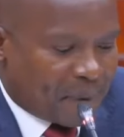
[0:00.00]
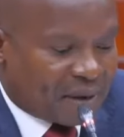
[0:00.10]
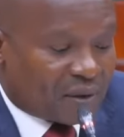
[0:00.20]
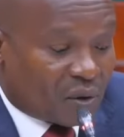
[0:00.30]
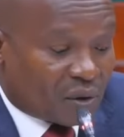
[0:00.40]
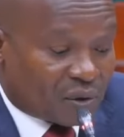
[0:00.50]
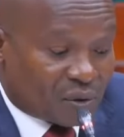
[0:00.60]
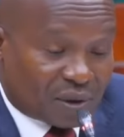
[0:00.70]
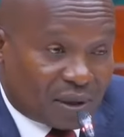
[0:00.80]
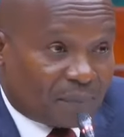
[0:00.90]
and gone
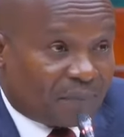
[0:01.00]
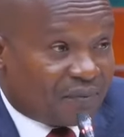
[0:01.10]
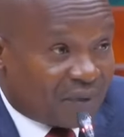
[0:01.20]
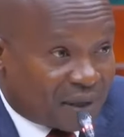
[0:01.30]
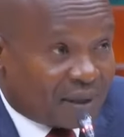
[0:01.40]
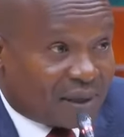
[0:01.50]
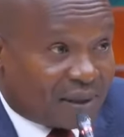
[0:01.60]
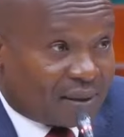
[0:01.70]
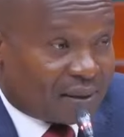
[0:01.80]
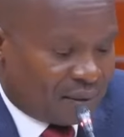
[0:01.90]
to sleep very
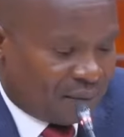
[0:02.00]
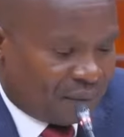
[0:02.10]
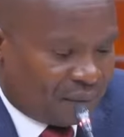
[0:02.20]
late,